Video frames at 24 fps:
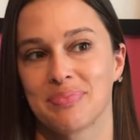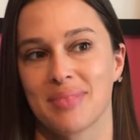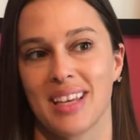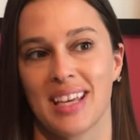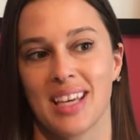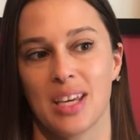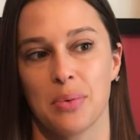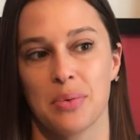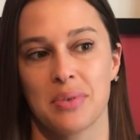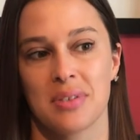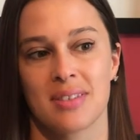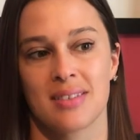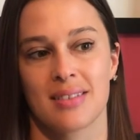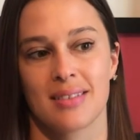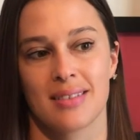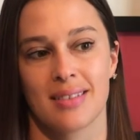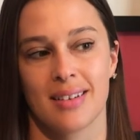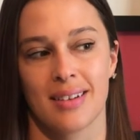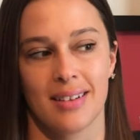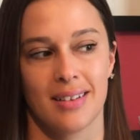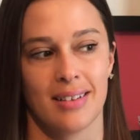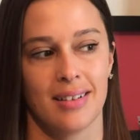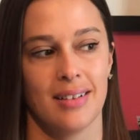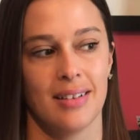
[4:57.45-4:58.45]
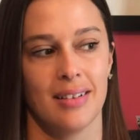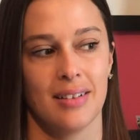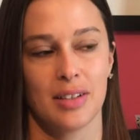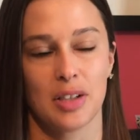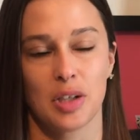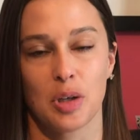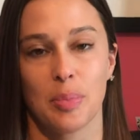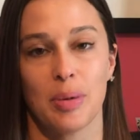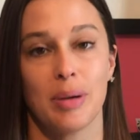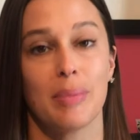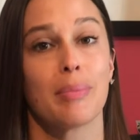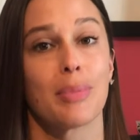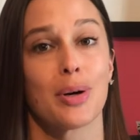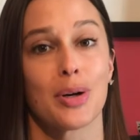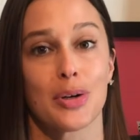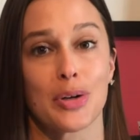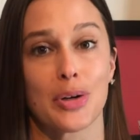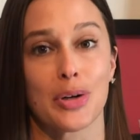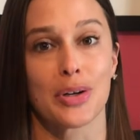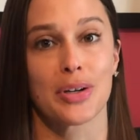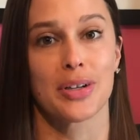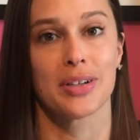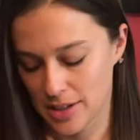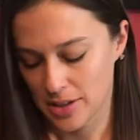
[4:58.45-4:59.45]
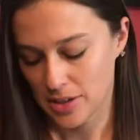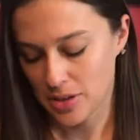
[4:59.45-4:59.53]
He was a little bit murdered.